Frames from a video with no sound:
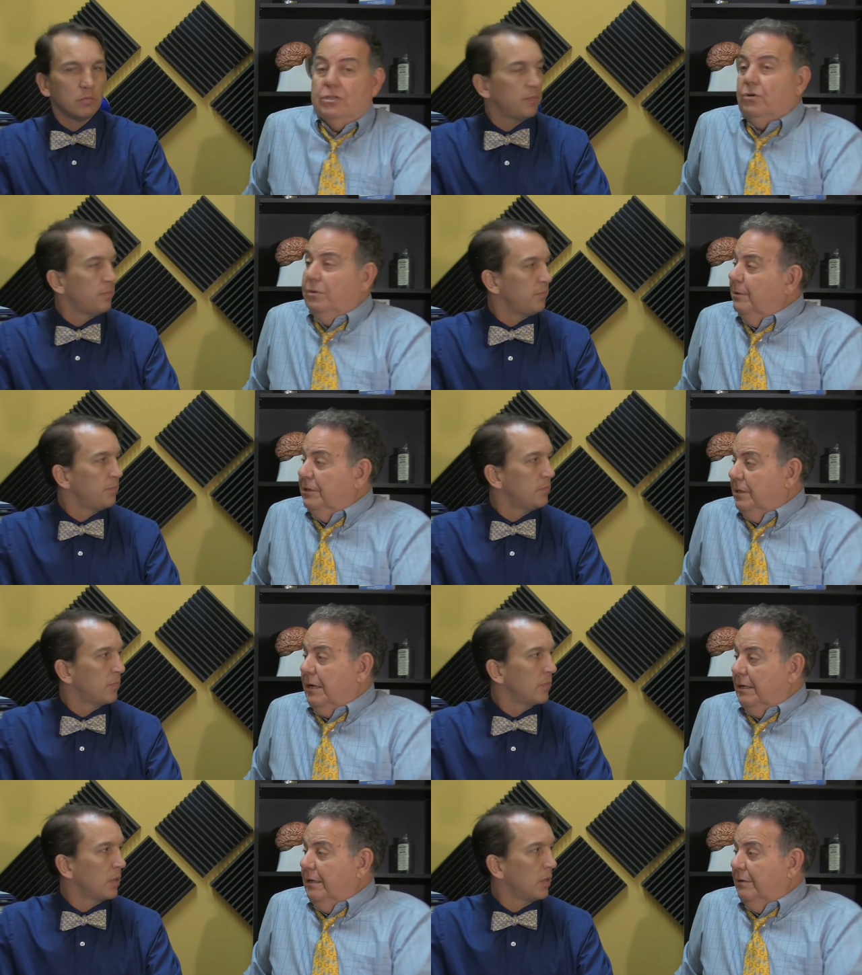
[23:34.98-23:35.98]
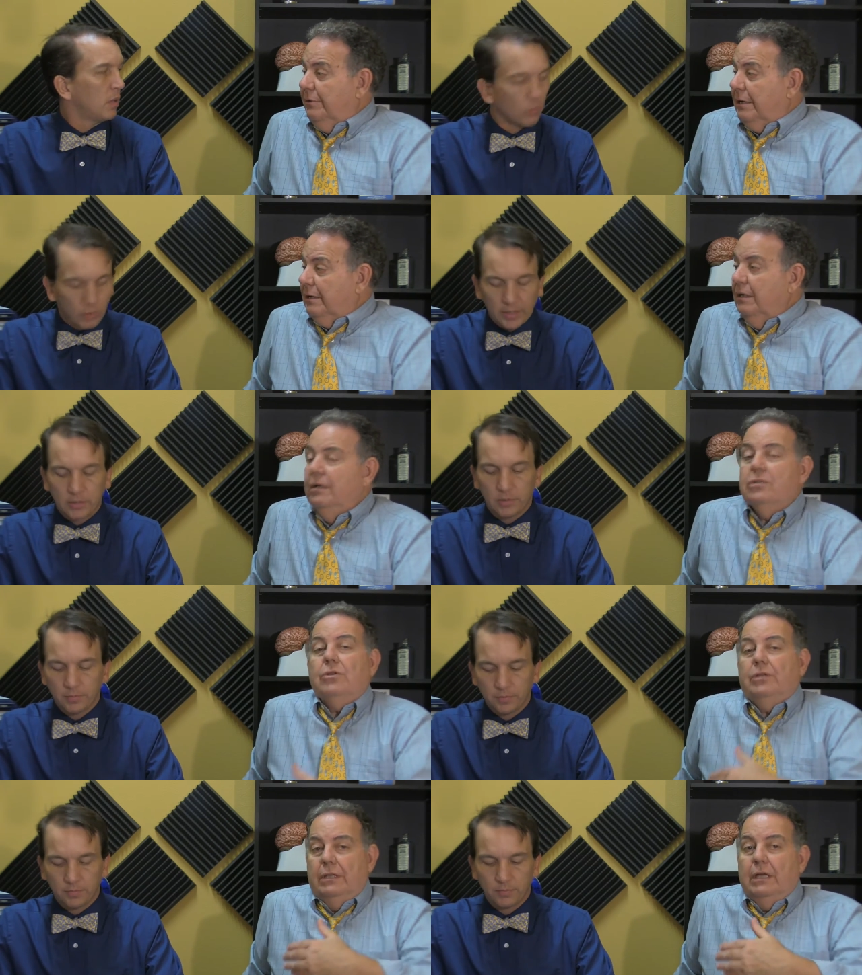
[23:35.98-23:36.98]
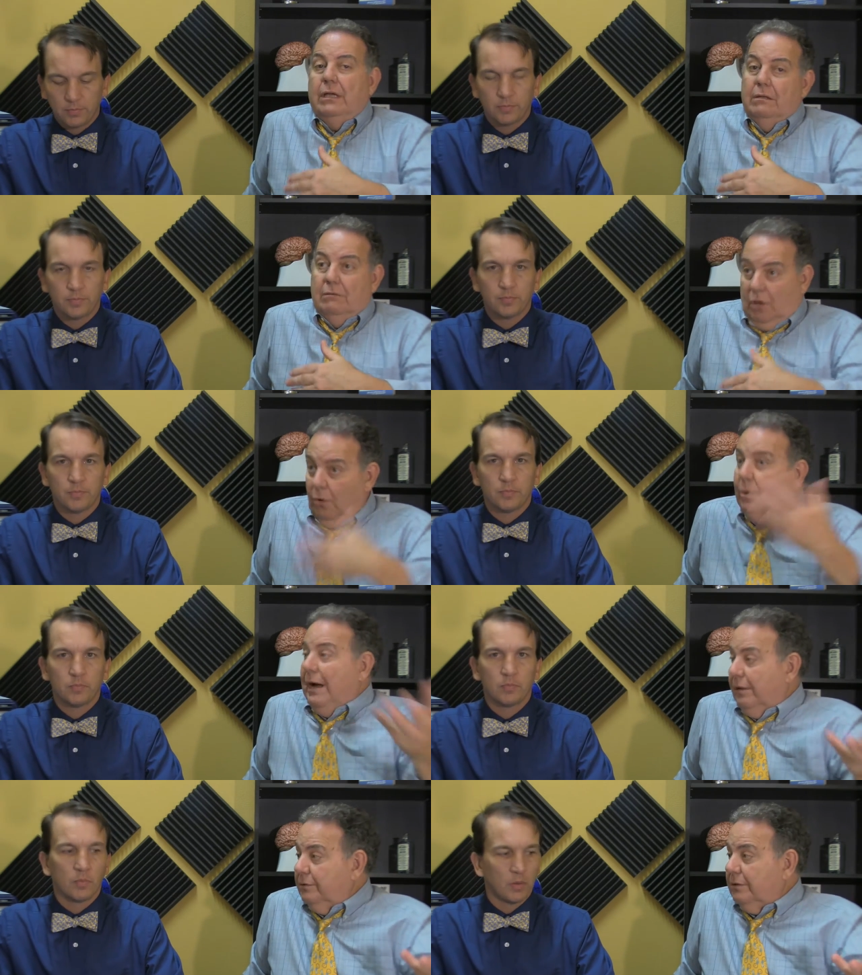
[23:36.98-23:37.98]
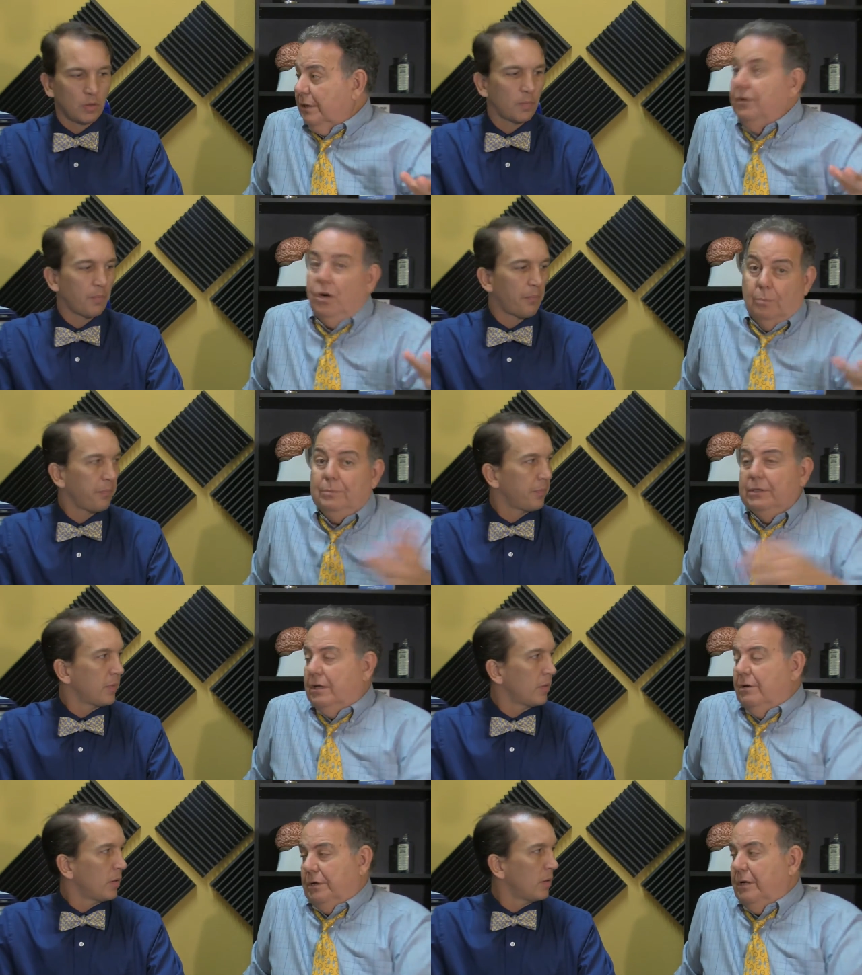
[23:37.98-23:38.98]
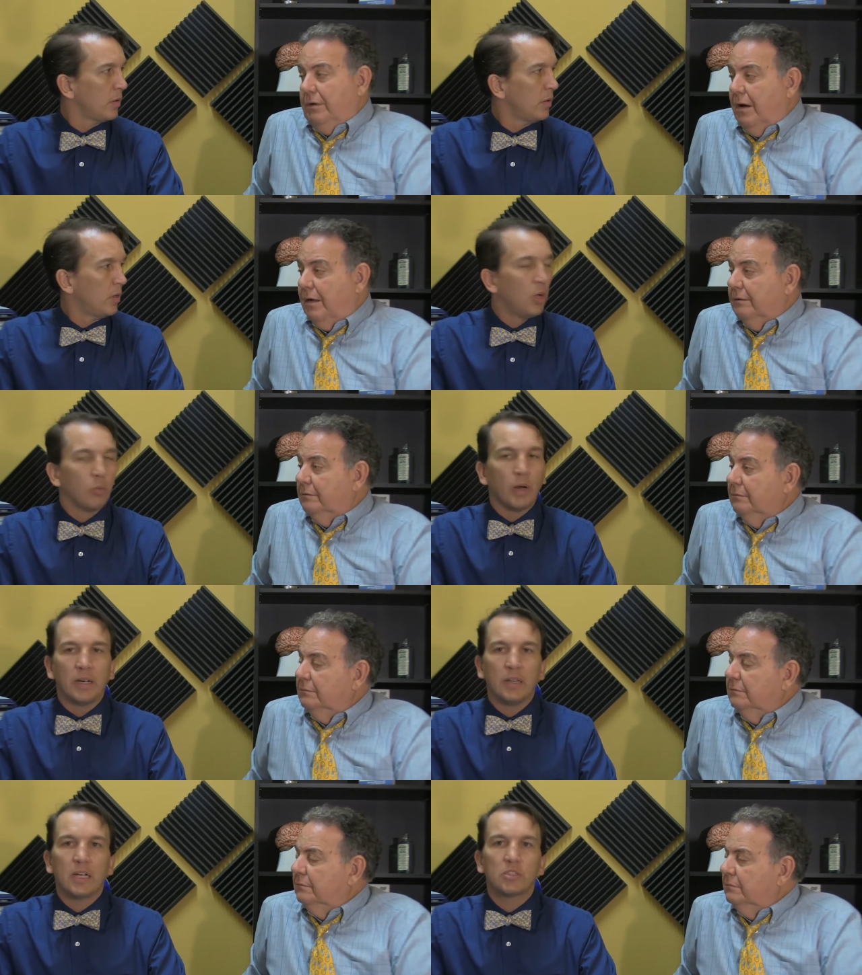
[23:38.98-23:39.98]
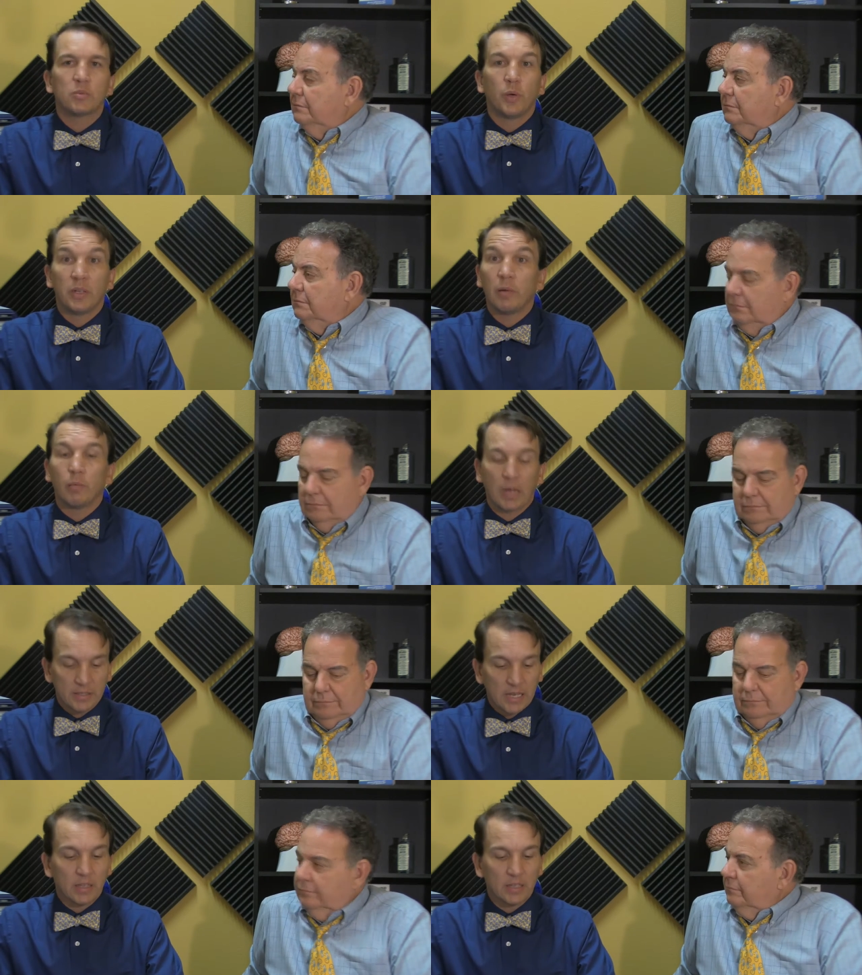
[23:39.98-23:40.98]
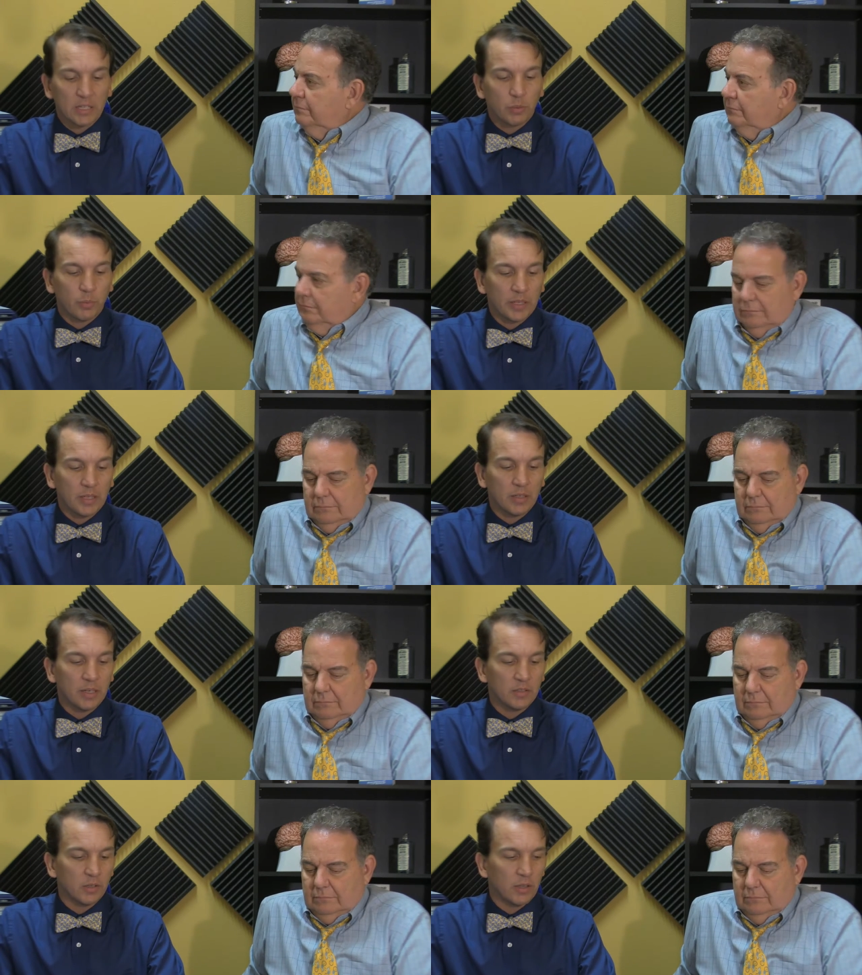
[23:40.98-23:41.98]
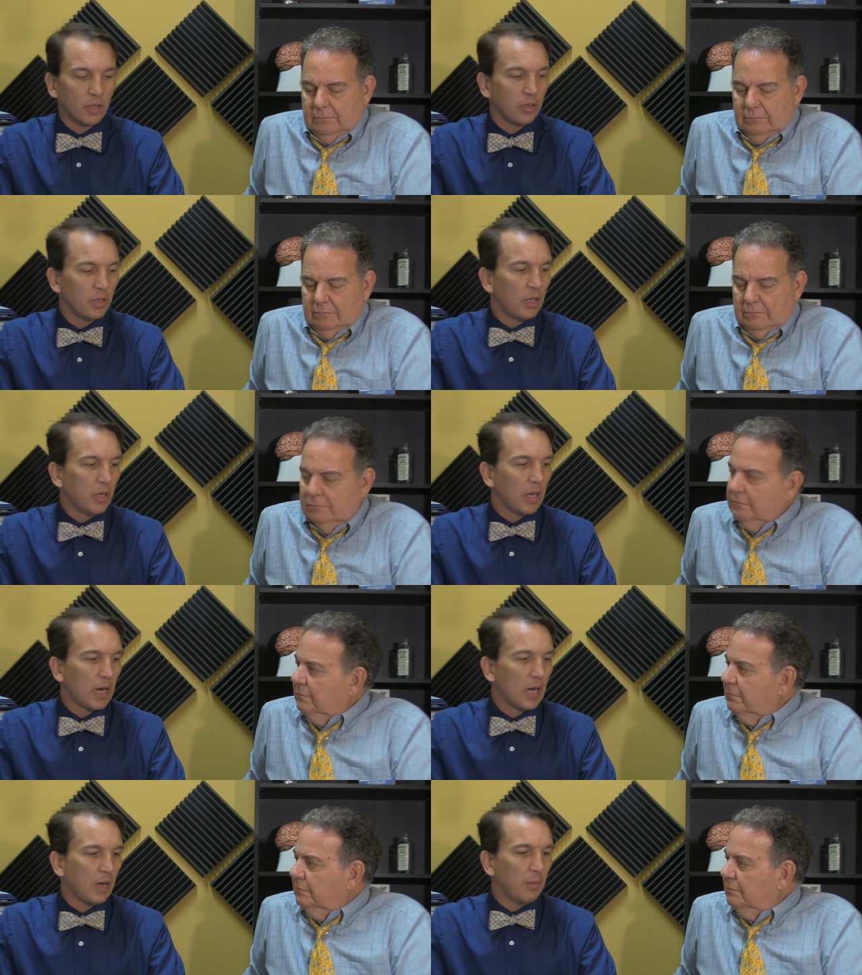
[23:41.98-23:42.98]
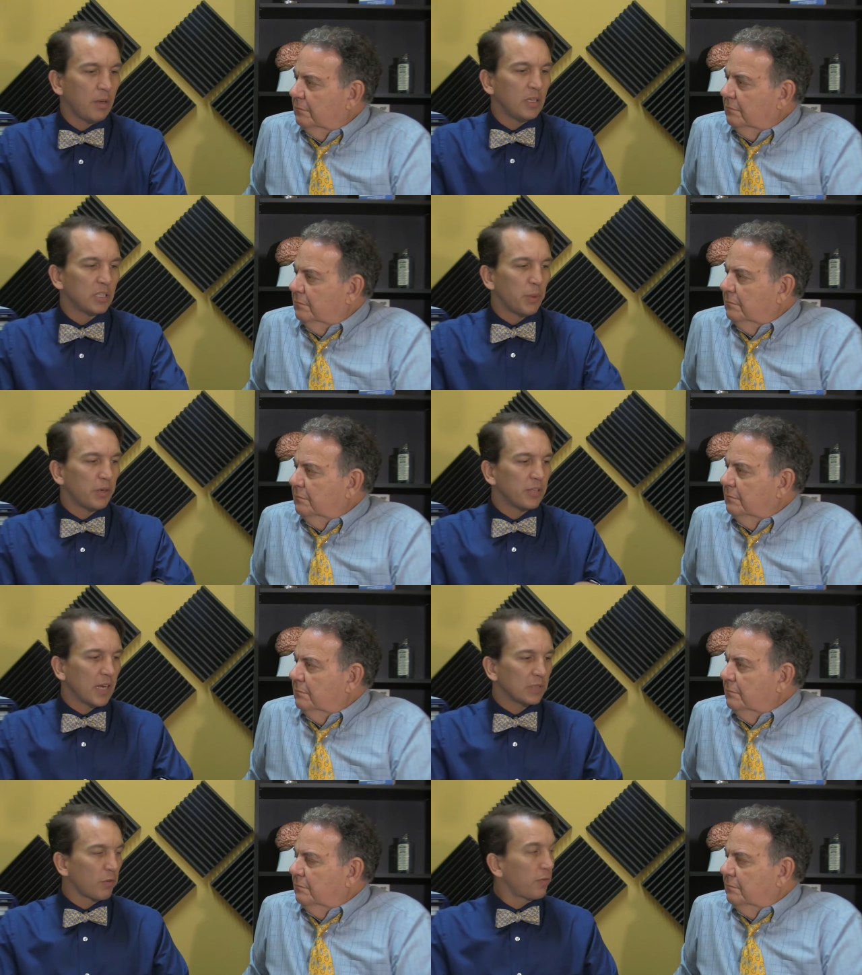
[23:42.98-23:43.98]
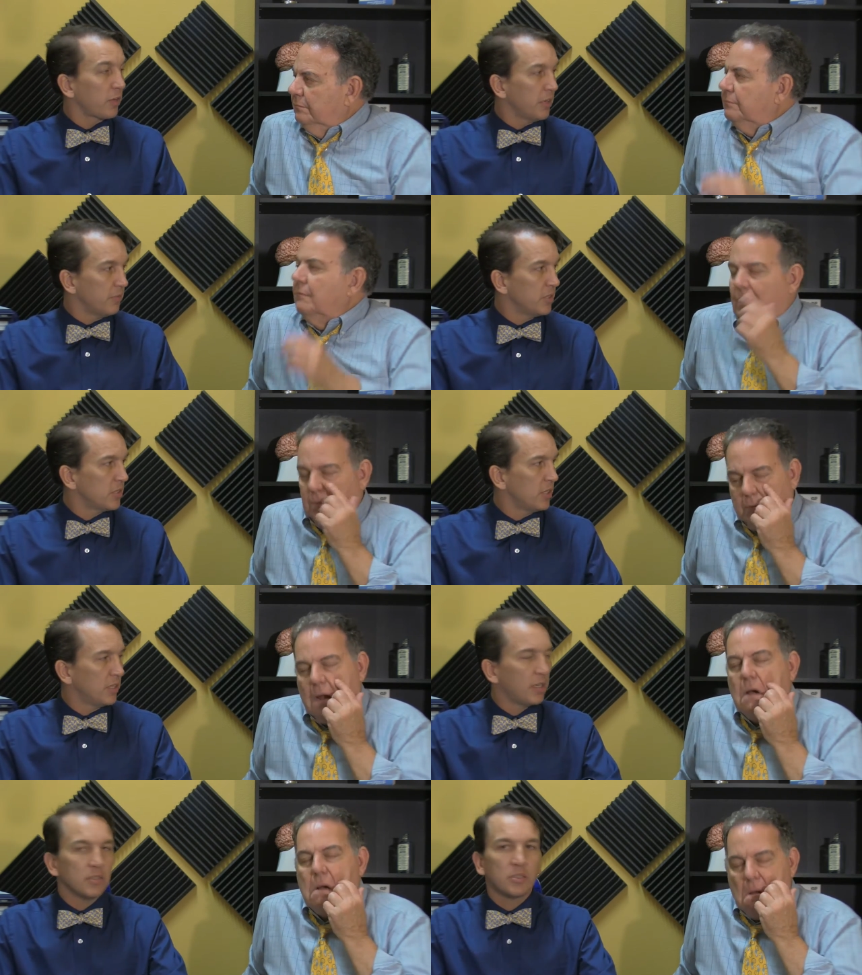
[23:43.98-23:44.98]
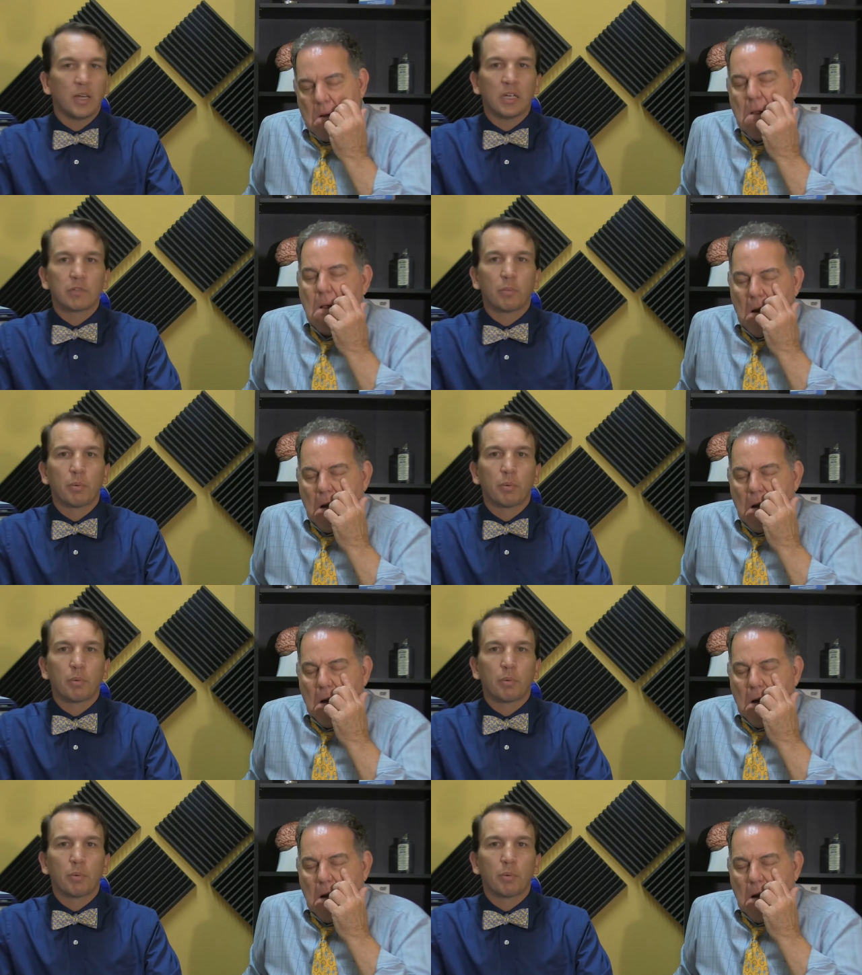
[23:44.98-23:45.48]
Speaker 1: it's going to be denied anyway. Right. So then they go out and hope that they don't get caught.
Speaker 2: Right. And that's when, yeah, exactly, that's when we get into the uh, it's better to ask for forgiveness than right. it is to ask for